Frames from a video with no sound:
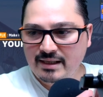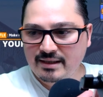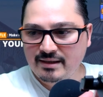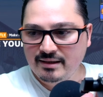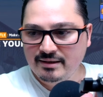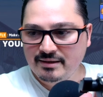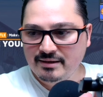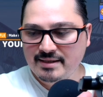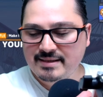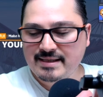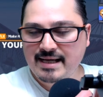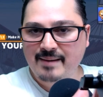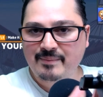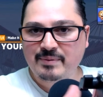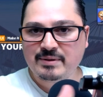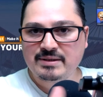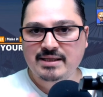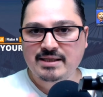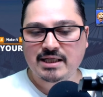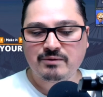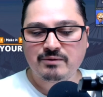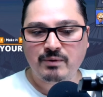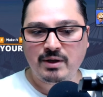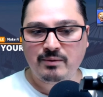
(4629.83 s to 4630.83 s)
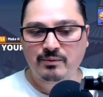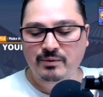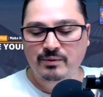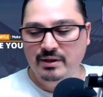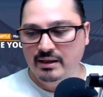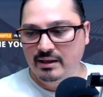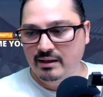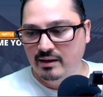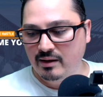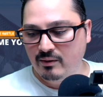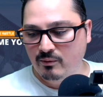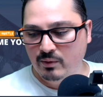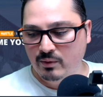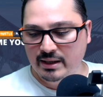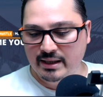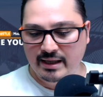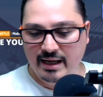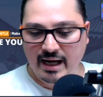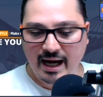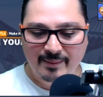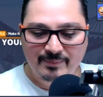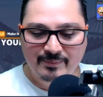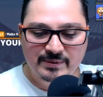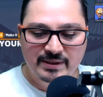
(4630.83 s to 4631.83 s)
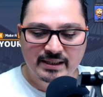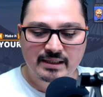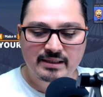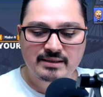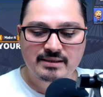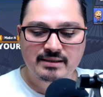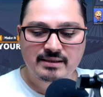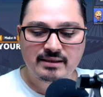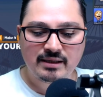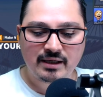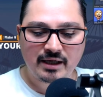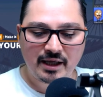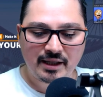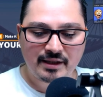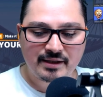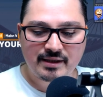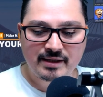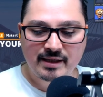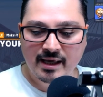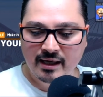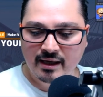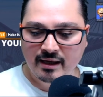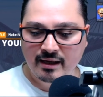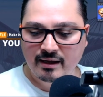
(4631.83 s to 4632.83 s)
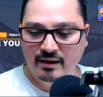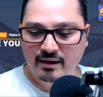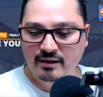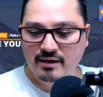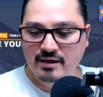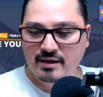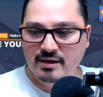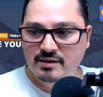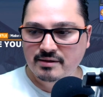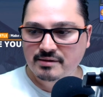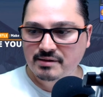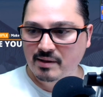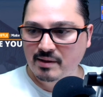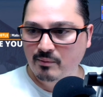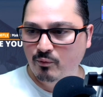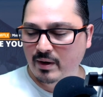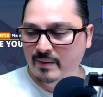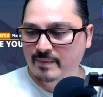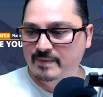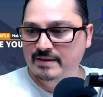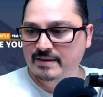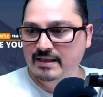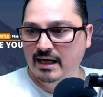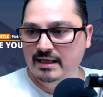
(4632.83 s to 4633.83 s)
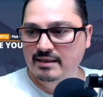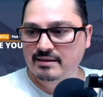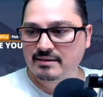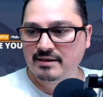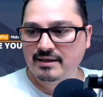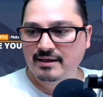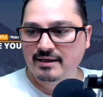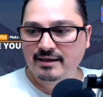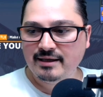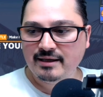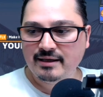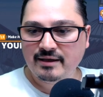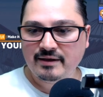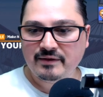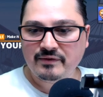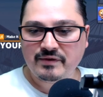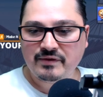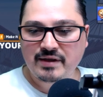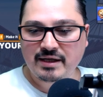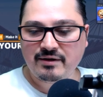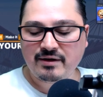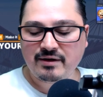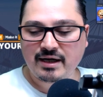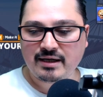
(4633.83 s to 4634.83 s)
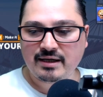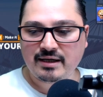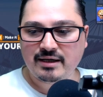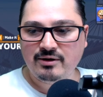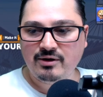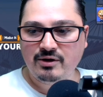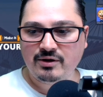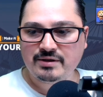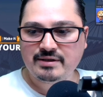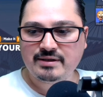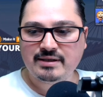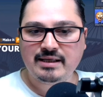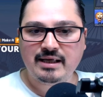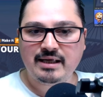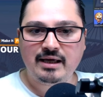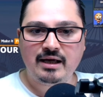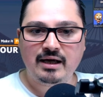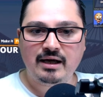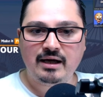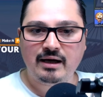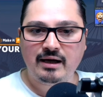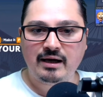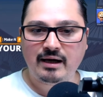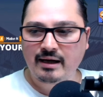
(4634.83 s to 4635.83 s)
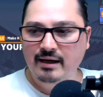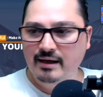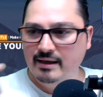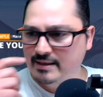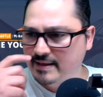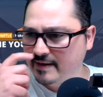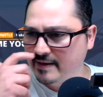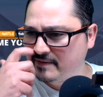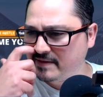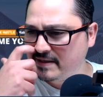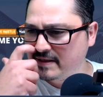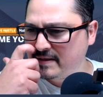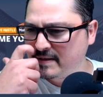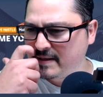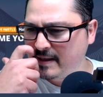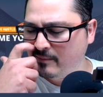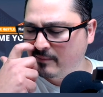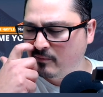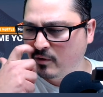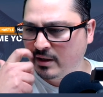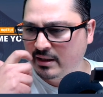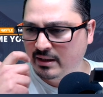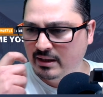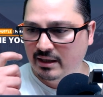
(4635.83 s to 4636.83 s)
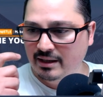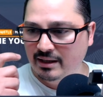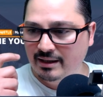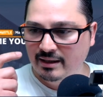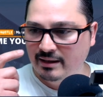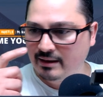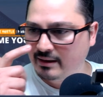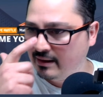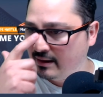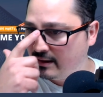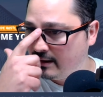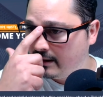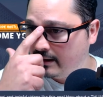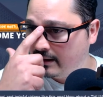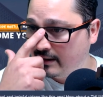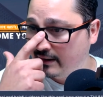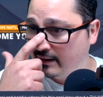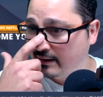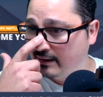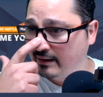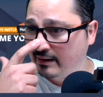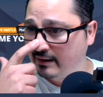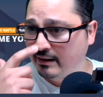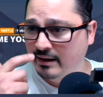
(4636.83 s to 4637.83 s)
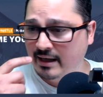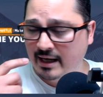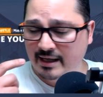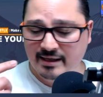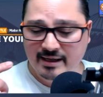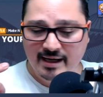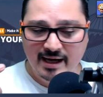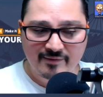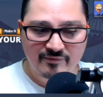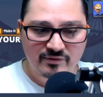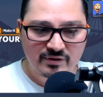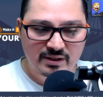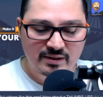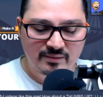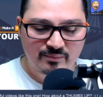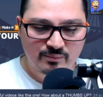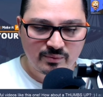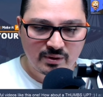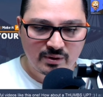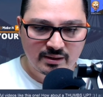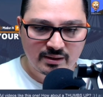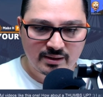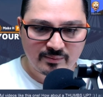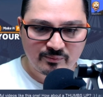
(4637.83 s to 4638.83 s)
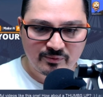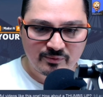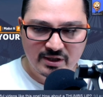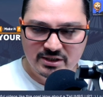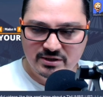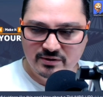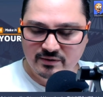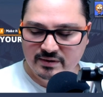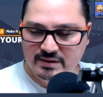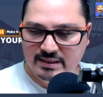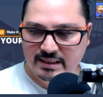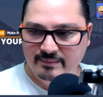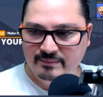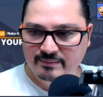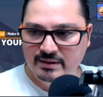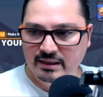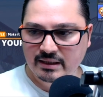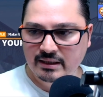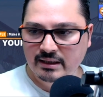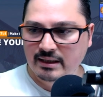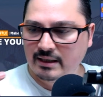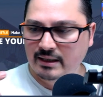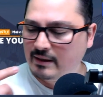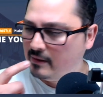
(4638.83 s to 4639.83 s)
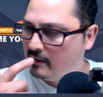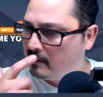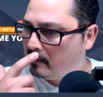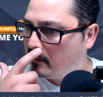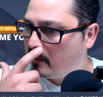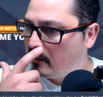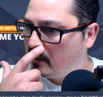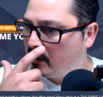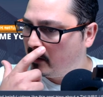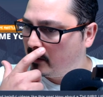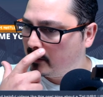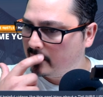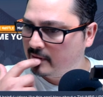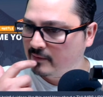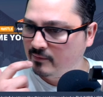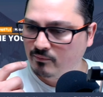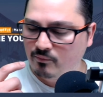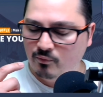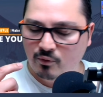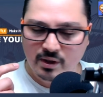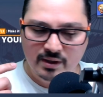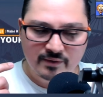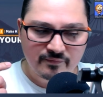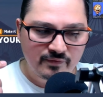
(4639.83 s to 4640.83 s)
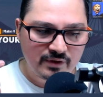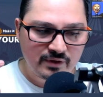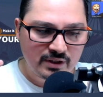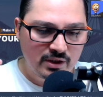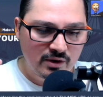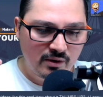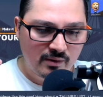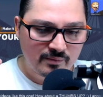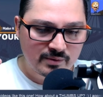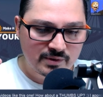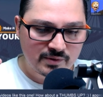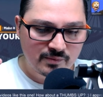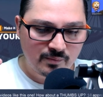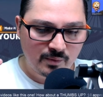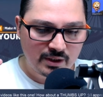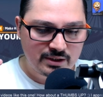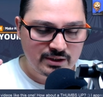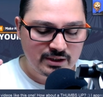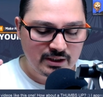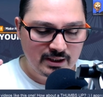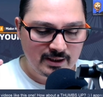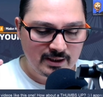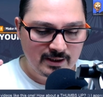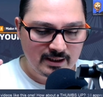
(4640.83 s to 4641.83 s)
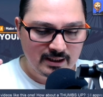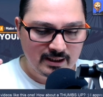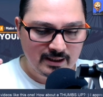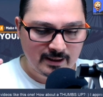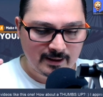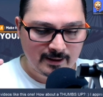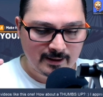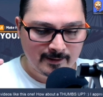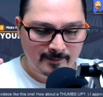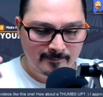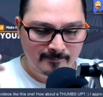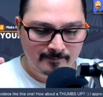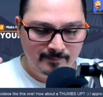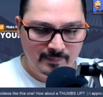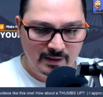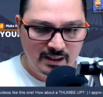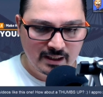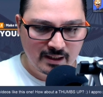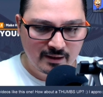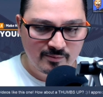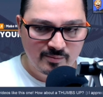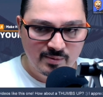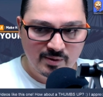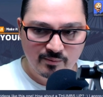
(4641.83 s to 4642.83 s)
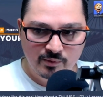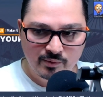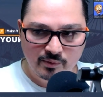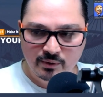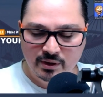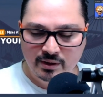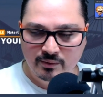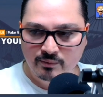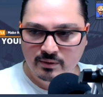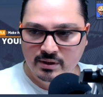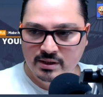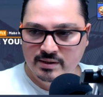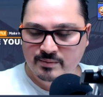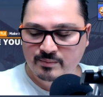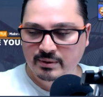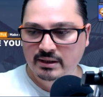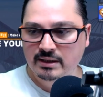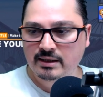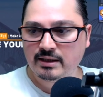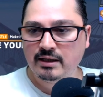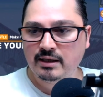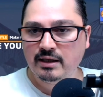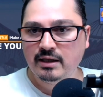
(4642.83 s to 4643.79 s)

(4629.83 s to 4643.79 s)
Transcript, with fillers: this happens as well when when the updates hit uh, some websites then you're gonna lost because uh, i've seen someone uh, kind of having a, a, depression or something uh, in one video i was watching um, i can't remember what it was but